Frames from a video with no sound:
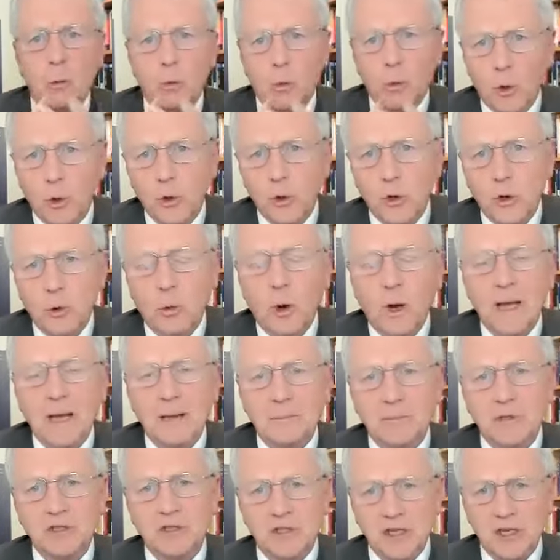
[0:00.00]

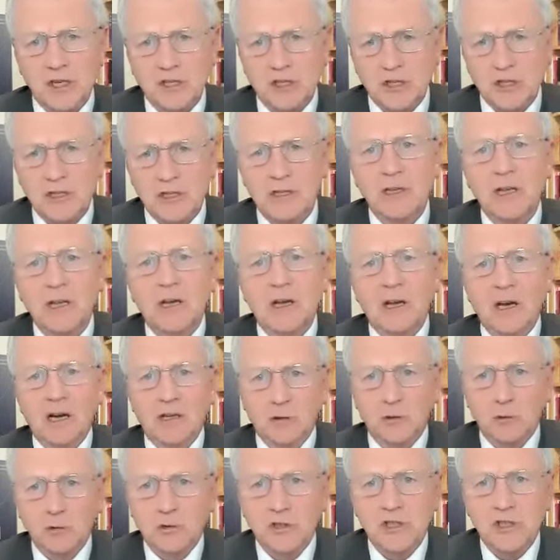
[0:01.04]
walkaway position,
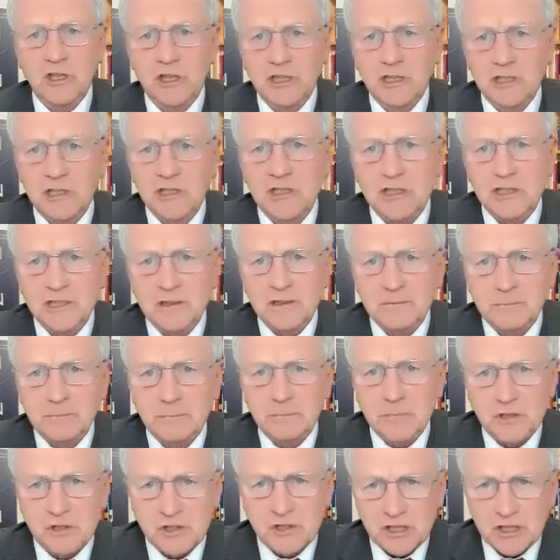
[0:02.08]
an alternative
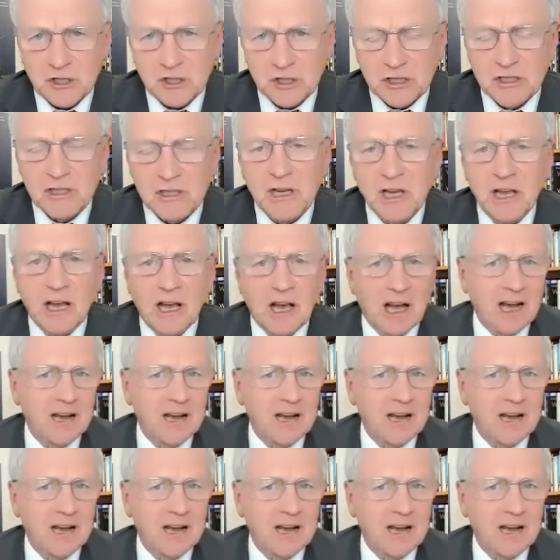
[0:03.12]
position,